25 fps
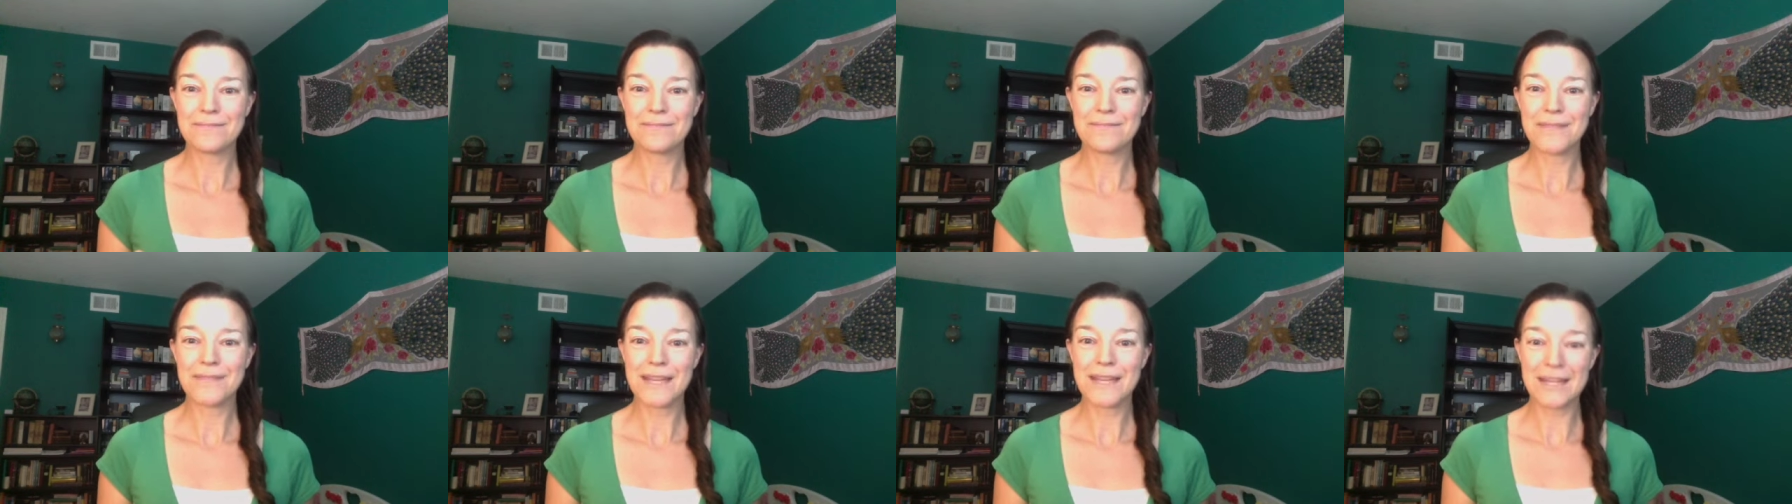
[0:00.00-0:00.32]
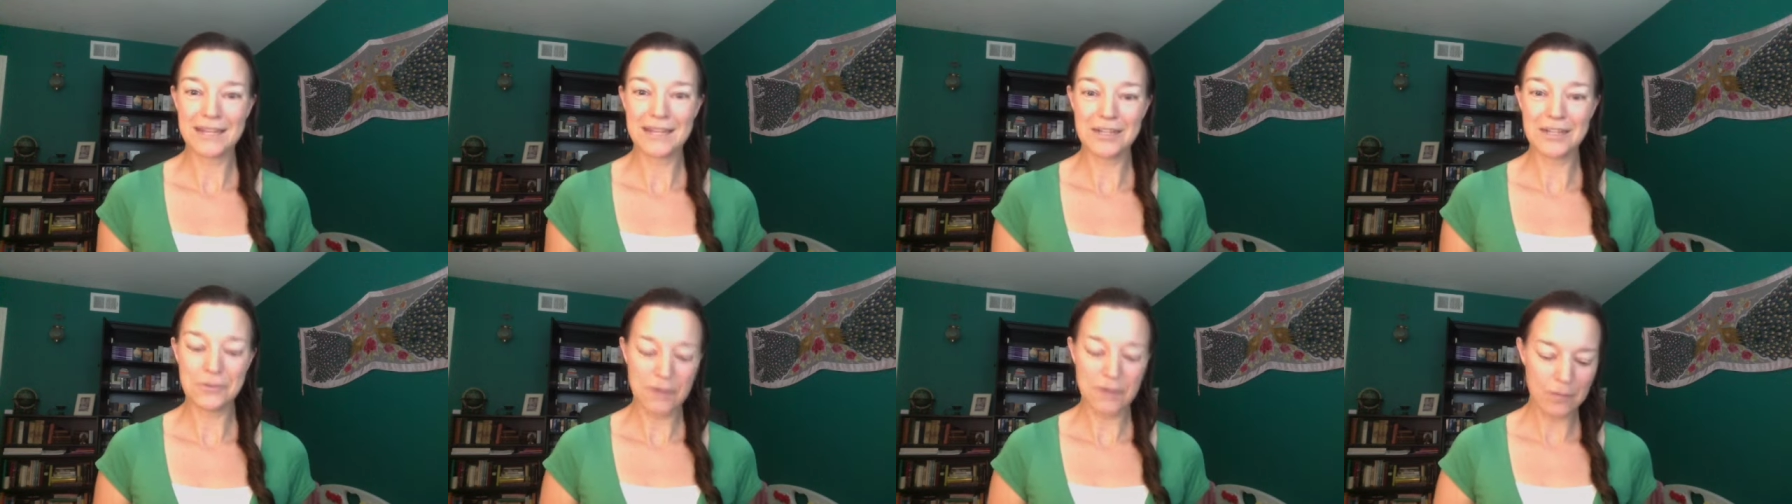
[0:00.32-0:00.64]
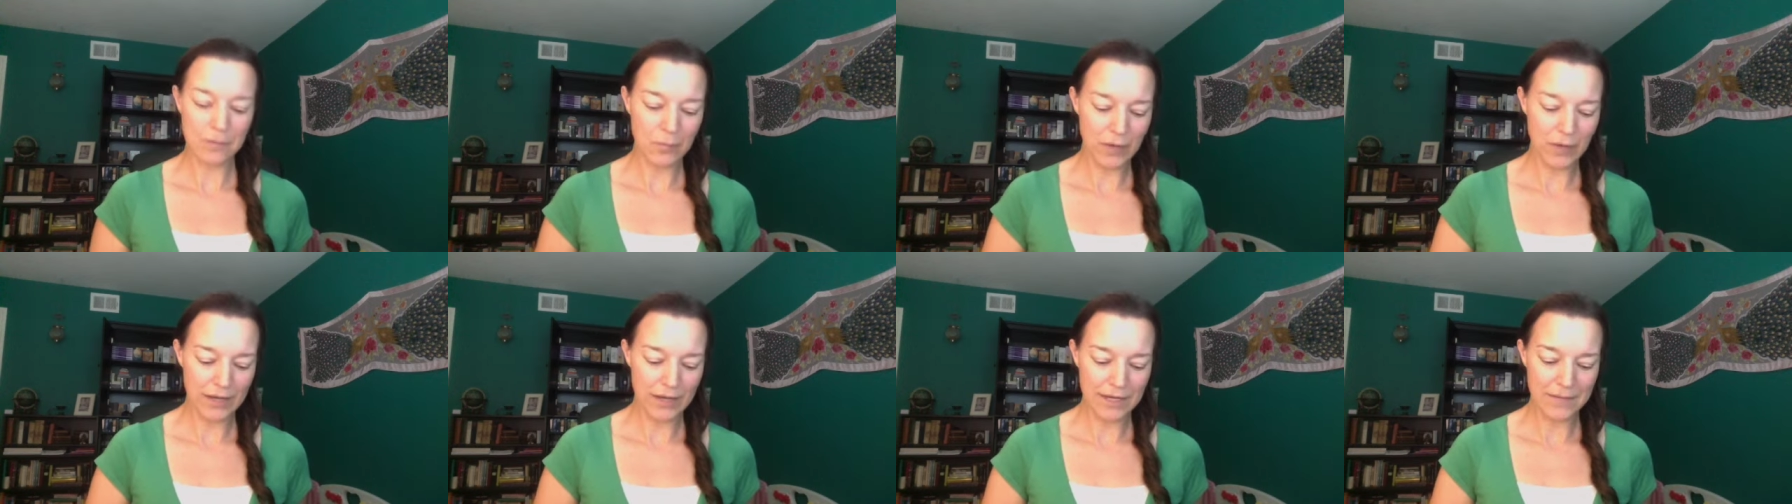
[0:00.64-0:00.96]
Yeah, because we
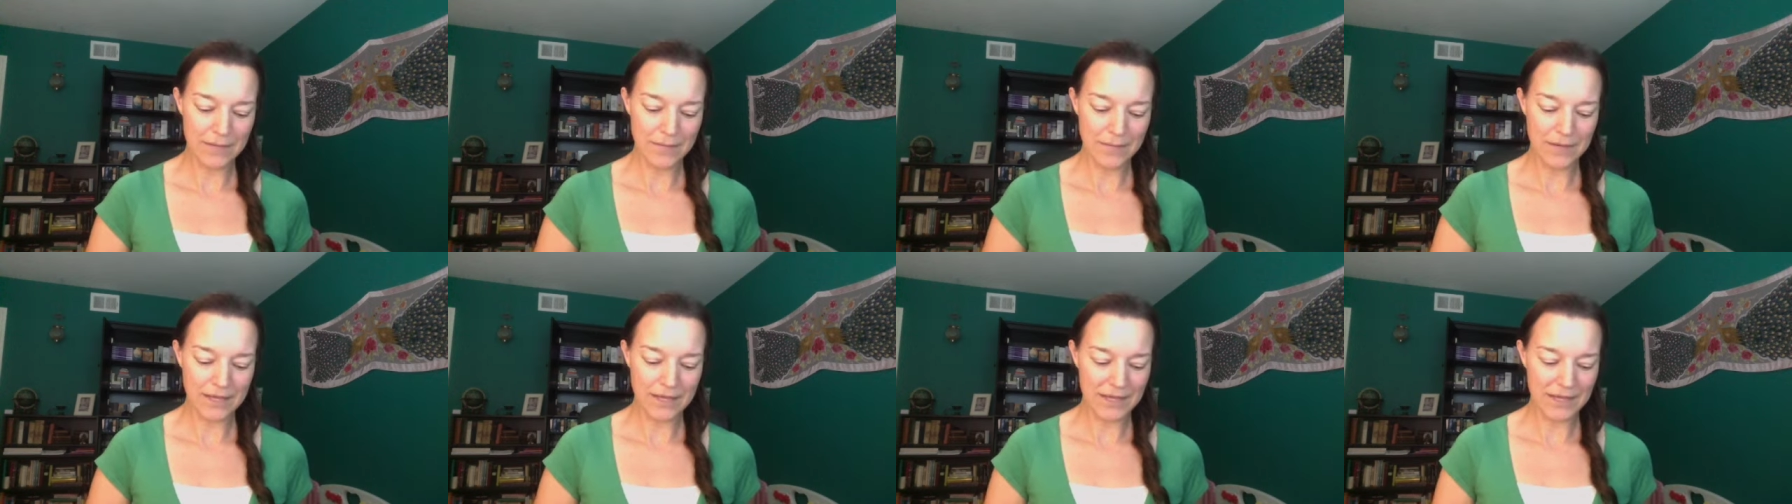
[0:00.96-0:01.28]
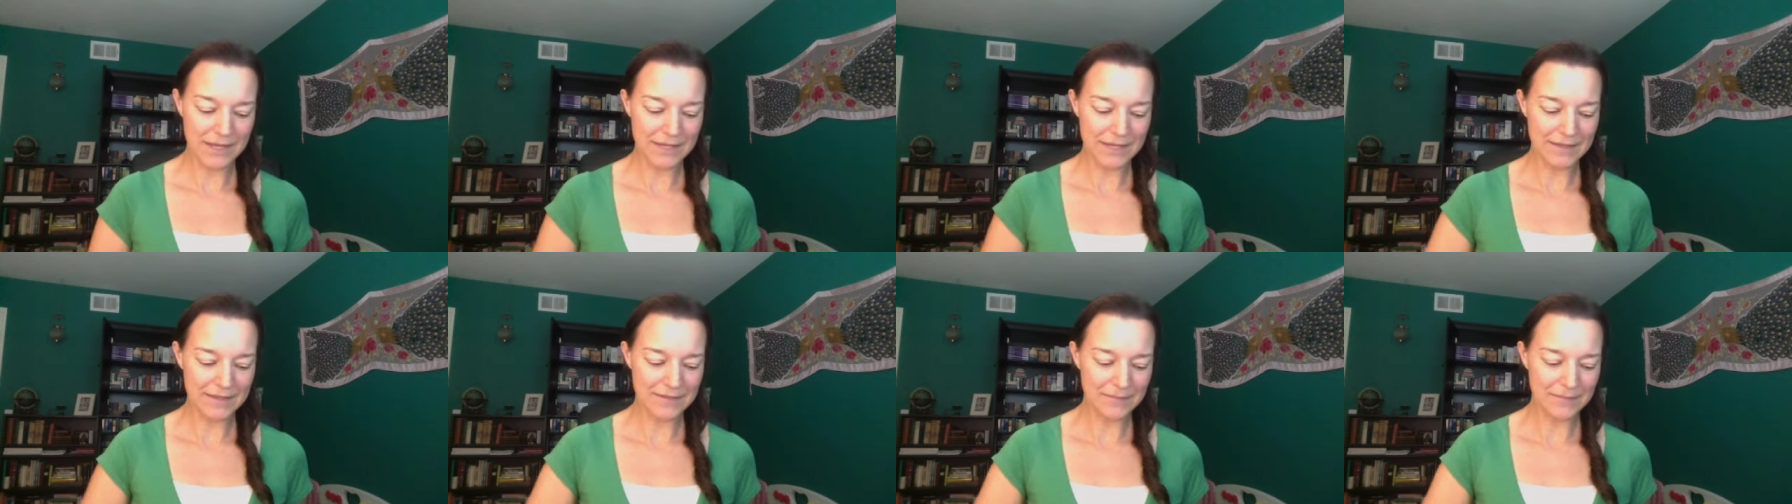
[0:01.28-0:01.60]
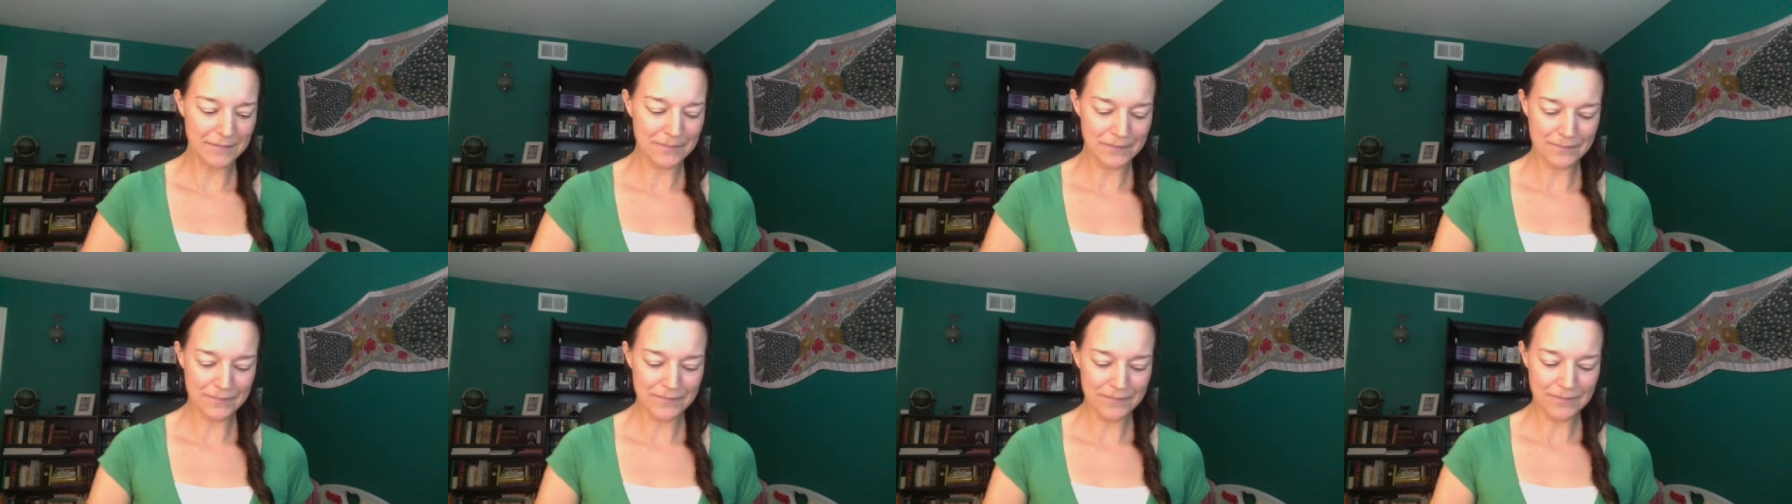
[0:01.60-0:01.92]
have body, mind,
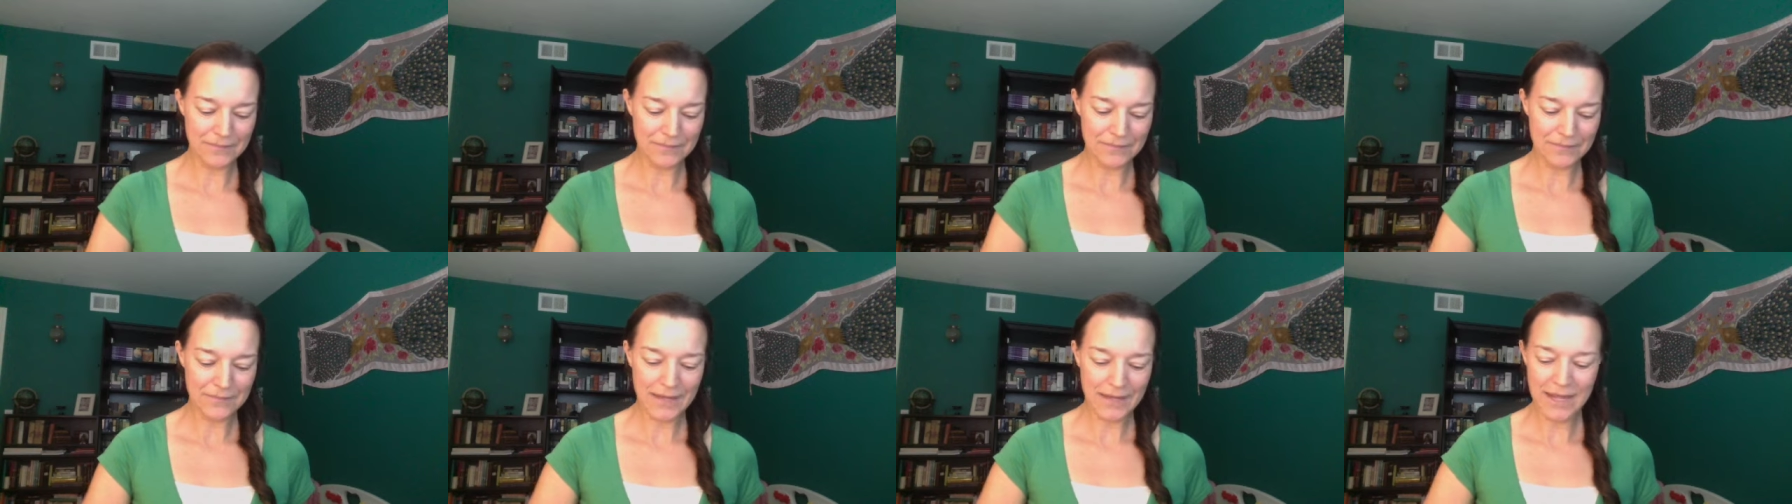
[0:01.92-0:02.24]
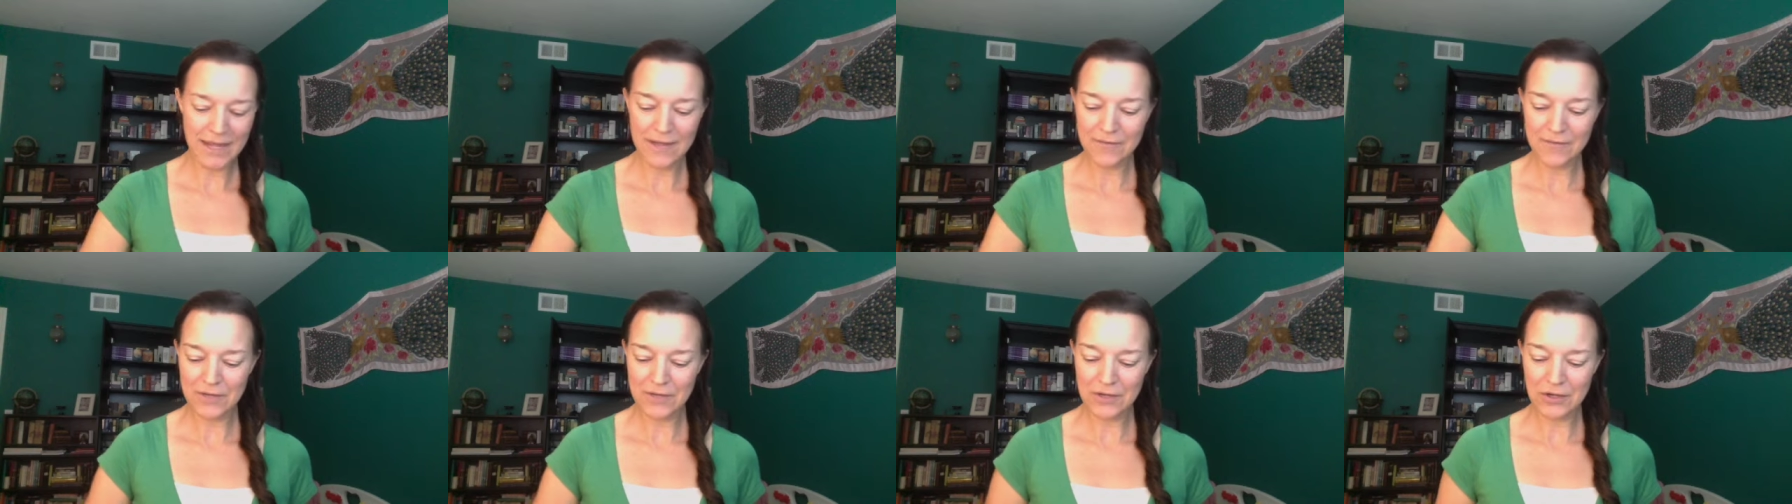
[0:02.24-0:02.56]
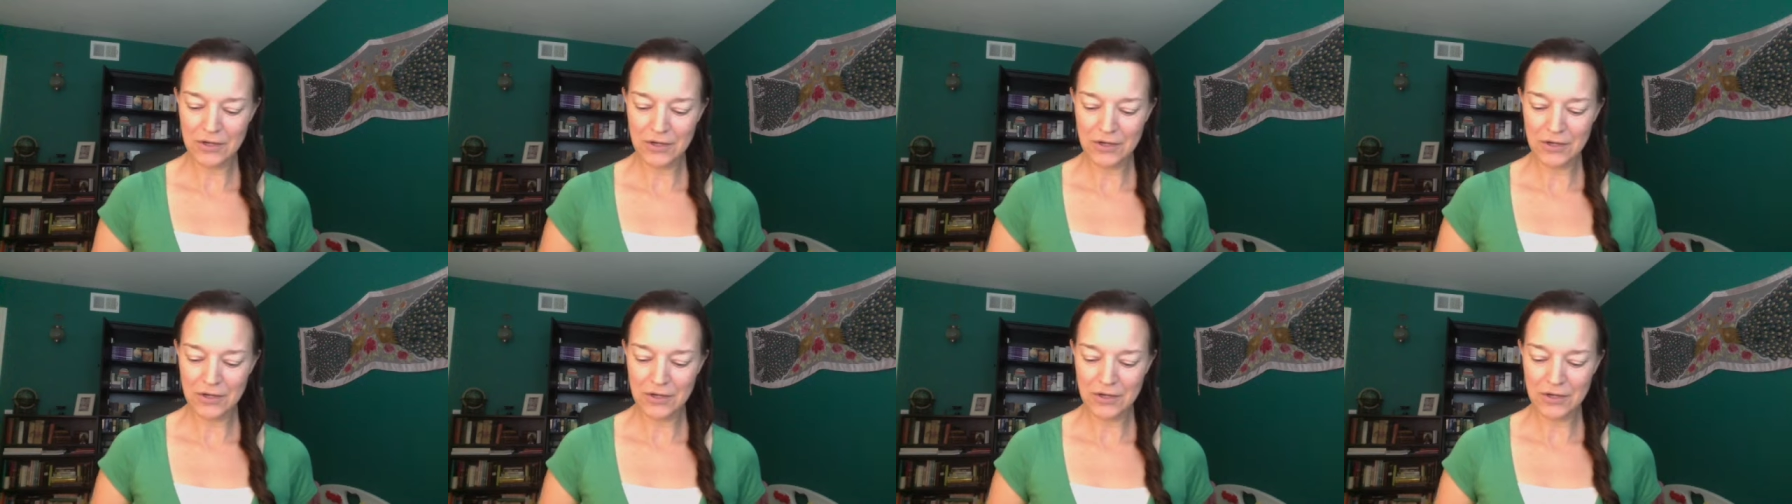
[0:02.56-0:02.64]
heaven,